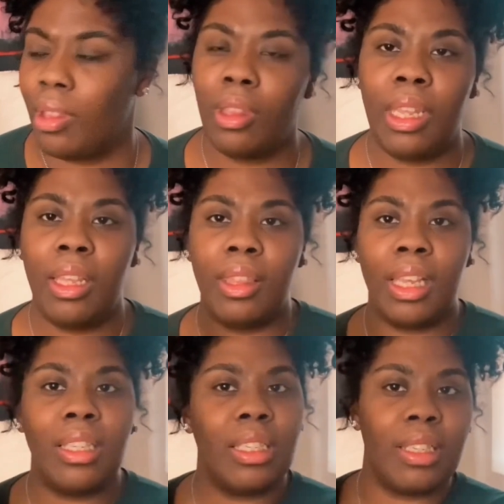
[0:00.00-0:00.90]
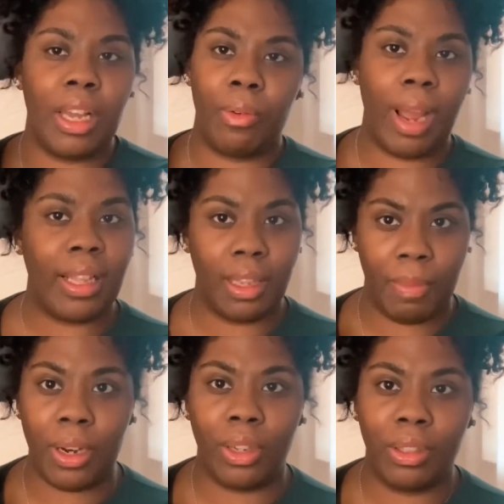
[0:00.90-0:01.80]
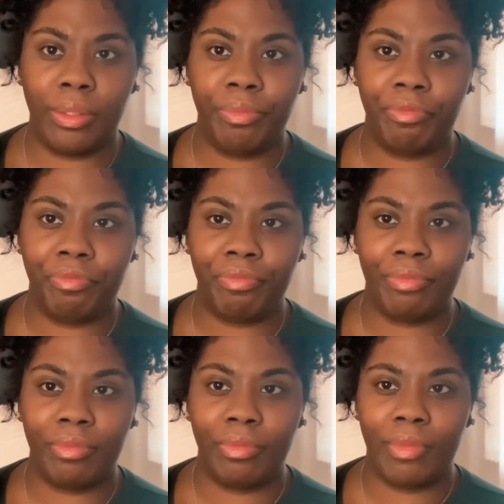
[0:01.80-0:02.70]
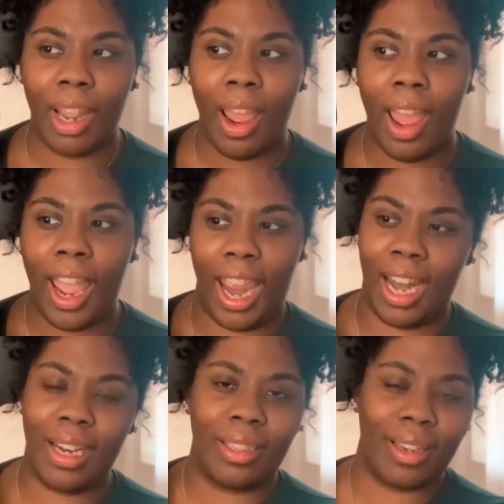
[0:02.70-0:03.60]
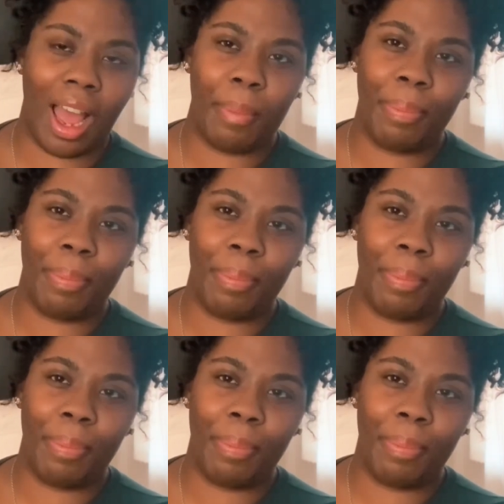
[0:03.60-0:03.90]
then this is like right in the middle. And it's not